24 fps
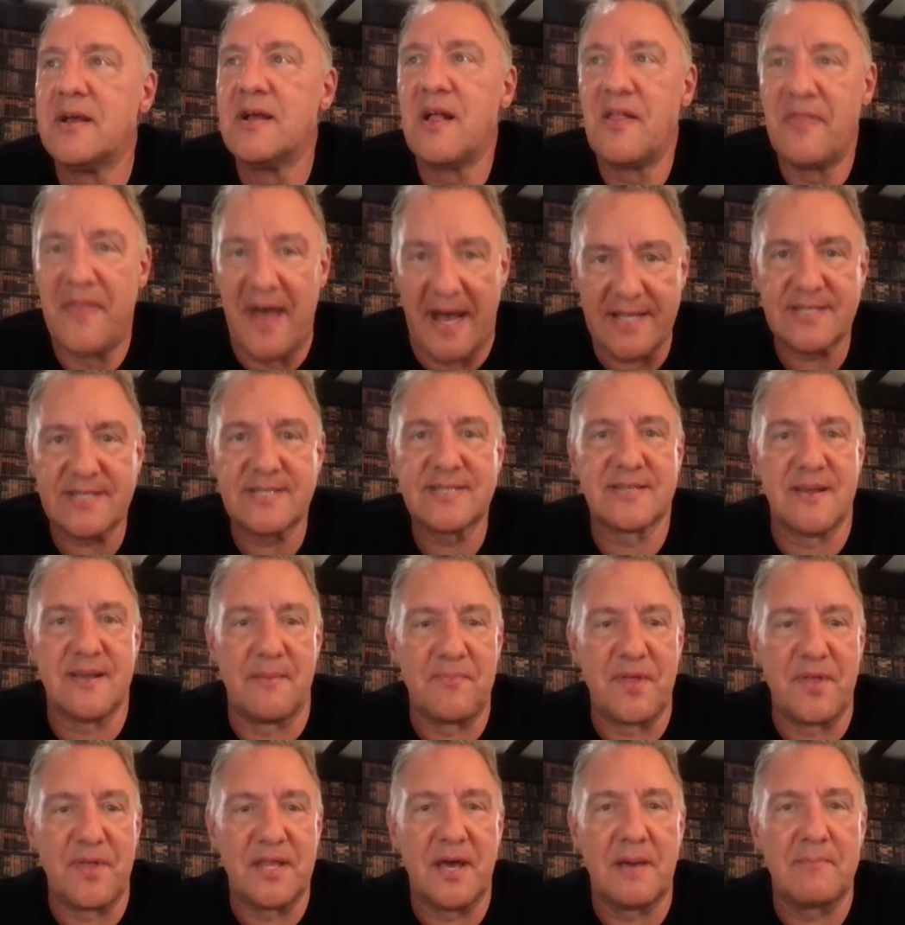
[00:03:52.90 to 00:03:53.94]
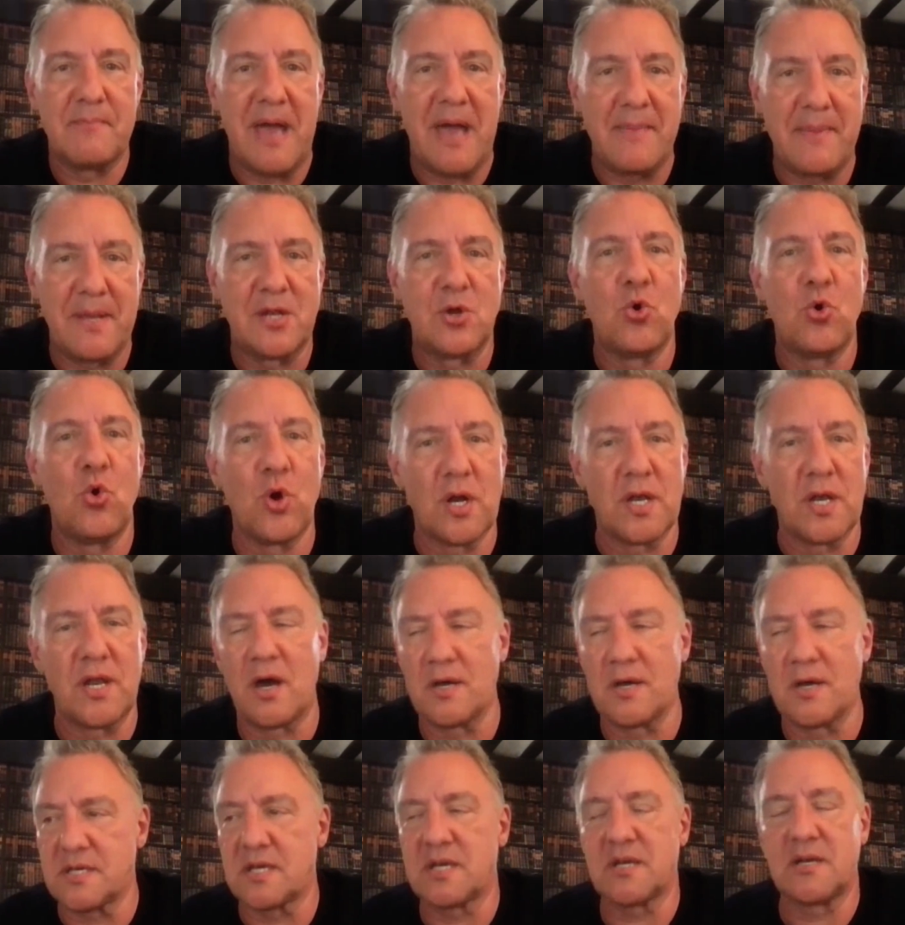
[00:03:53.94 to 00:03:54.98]
that's something that maybe an
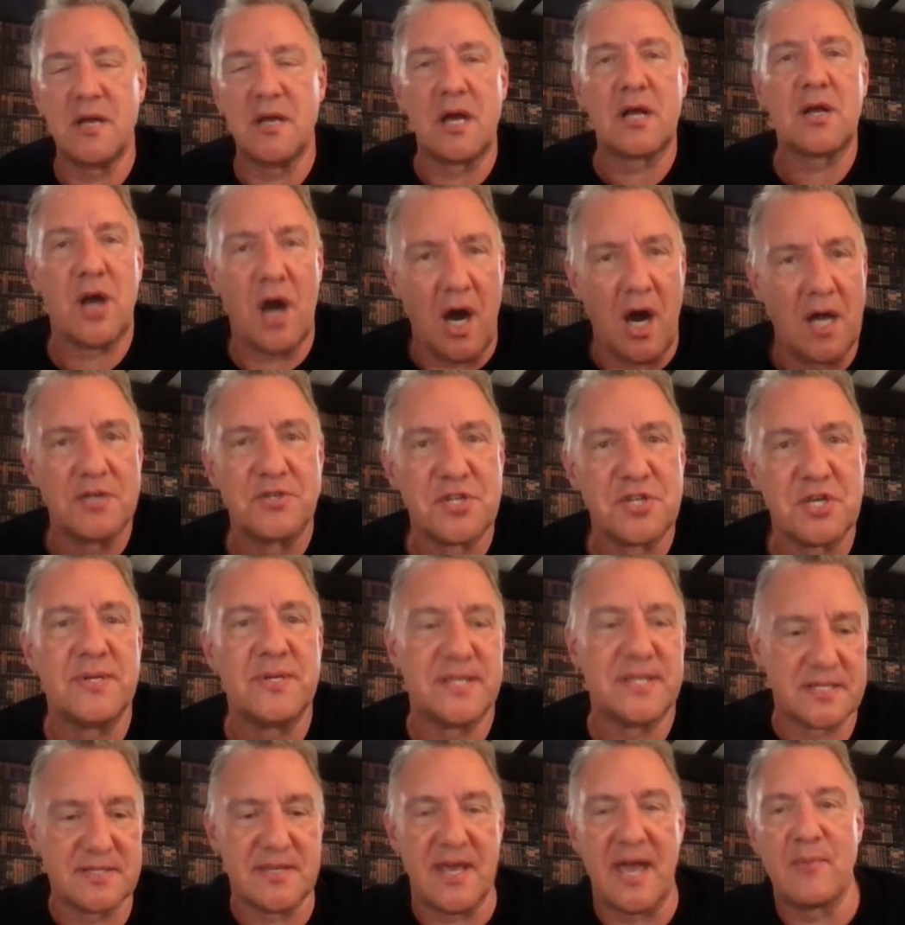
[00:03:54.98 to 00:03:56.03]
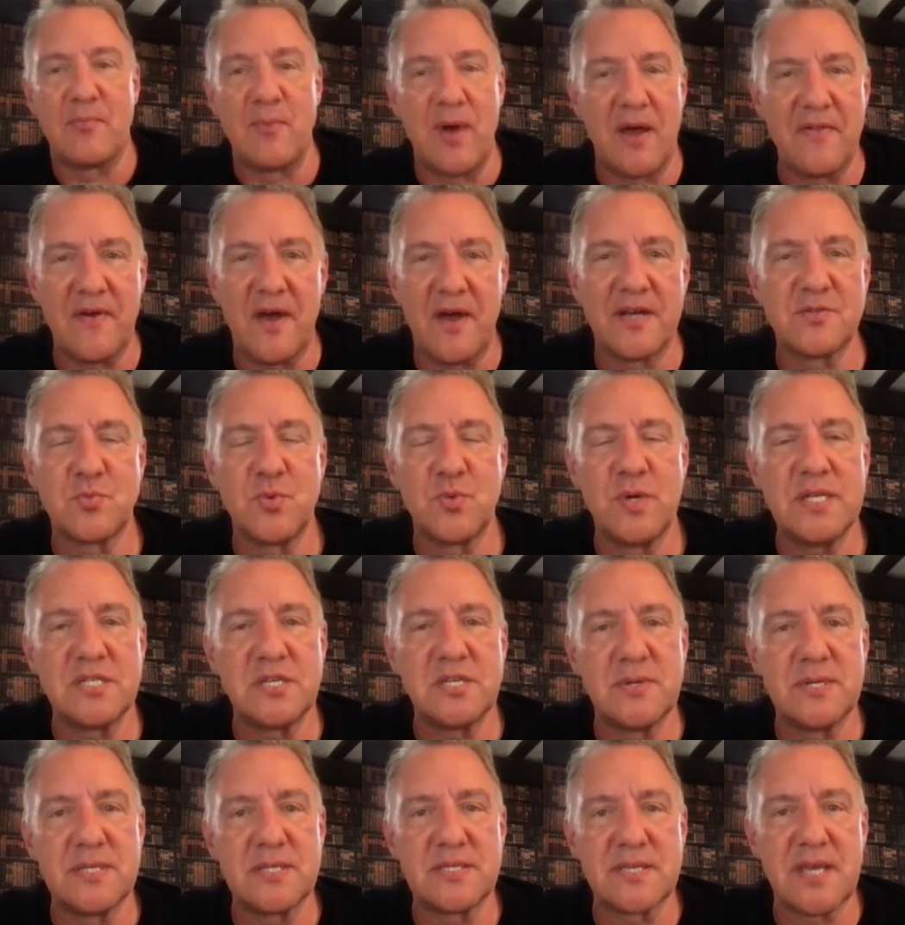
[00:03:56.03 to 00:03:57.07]
organizer can't do in the same way as we
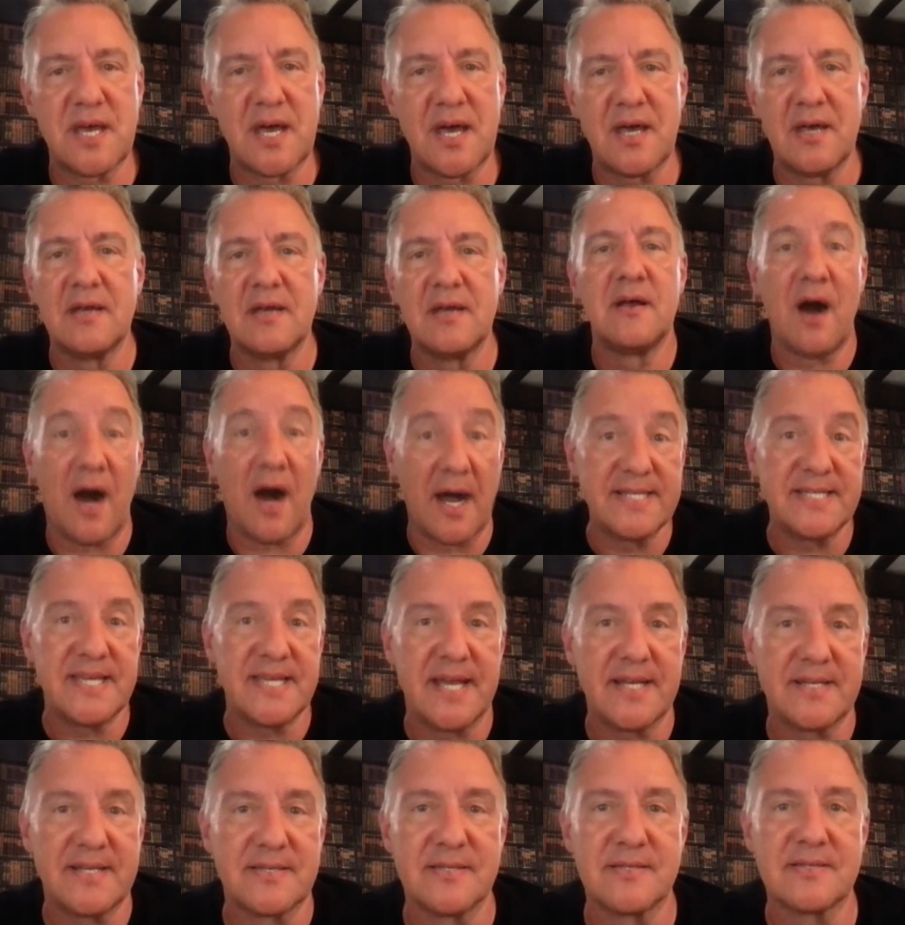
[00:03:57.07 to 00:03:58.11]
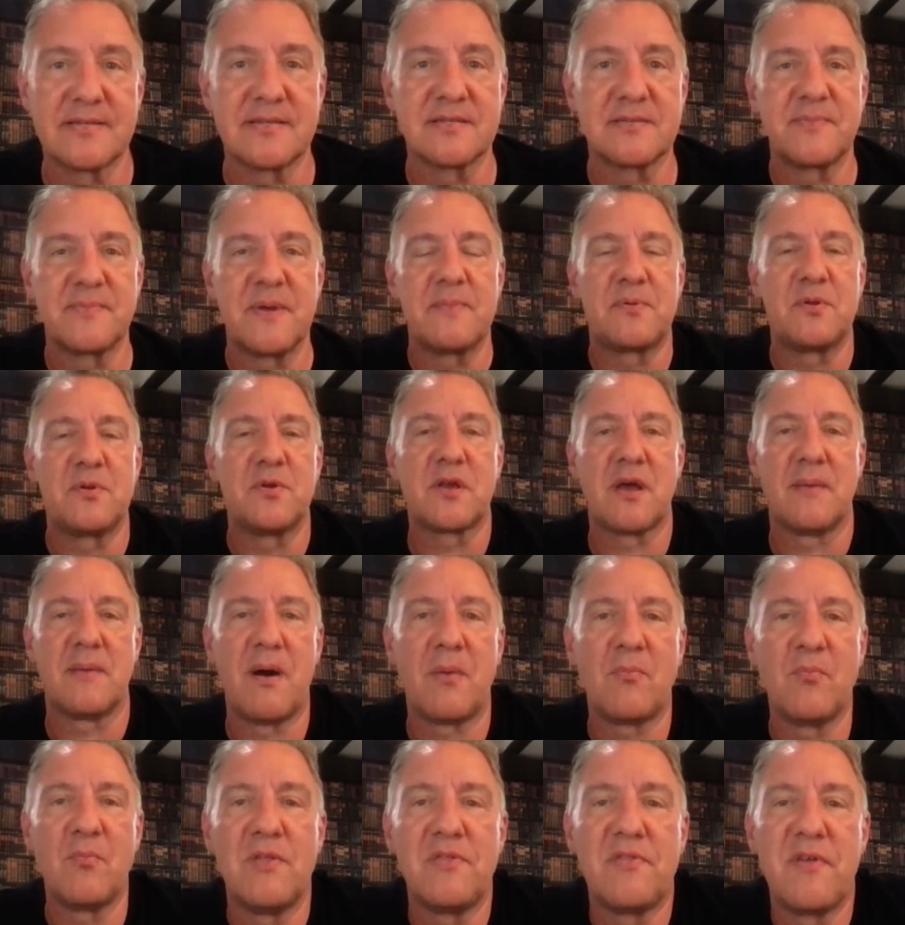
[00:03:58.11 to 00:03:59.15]
do as ideators, as people who come up
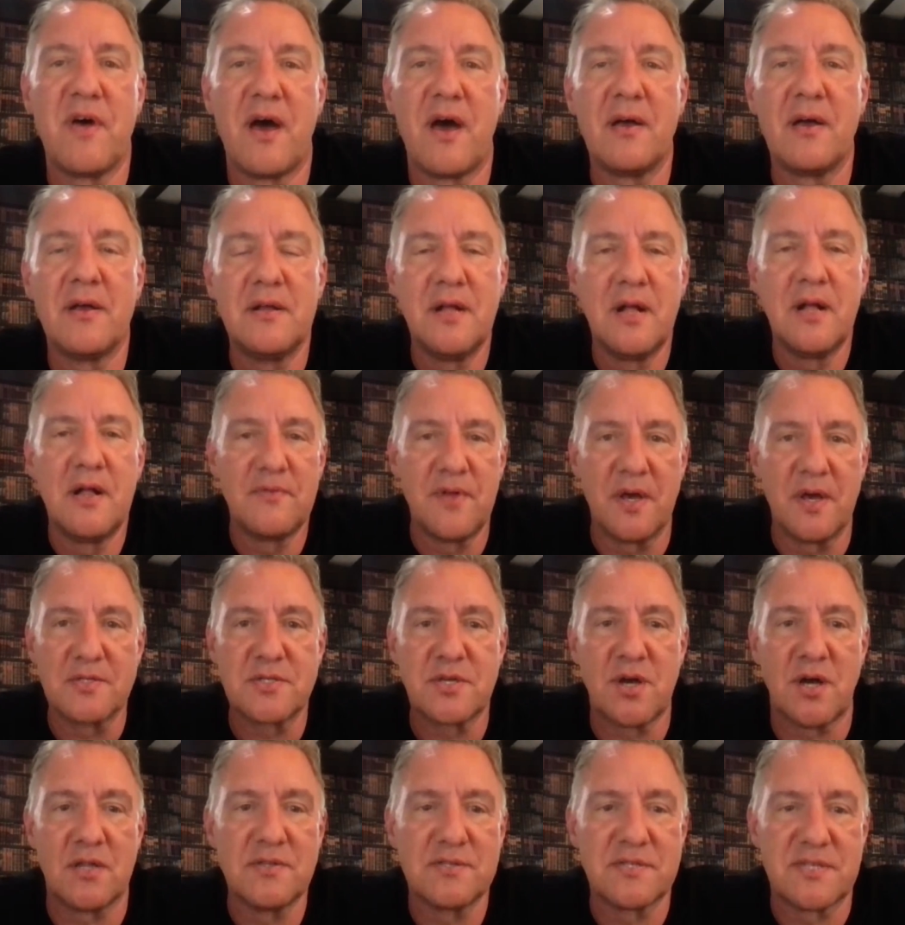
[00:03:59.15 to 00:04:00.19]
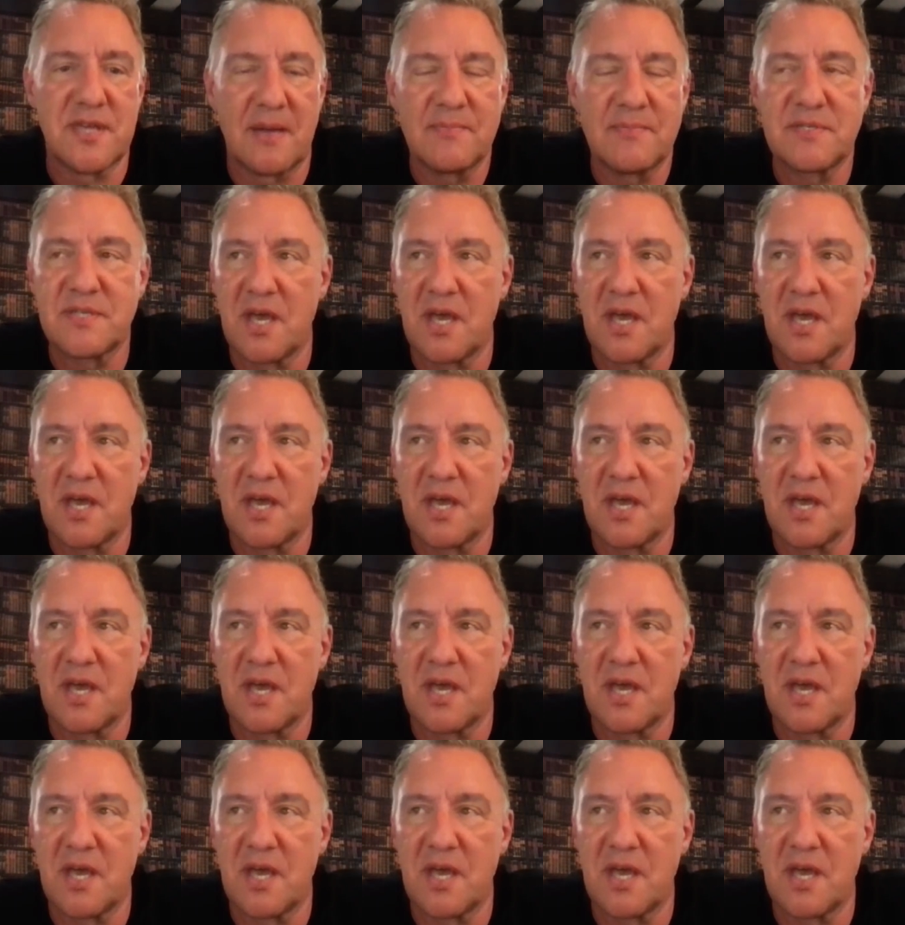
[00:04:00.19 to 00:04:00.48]
with those concepts.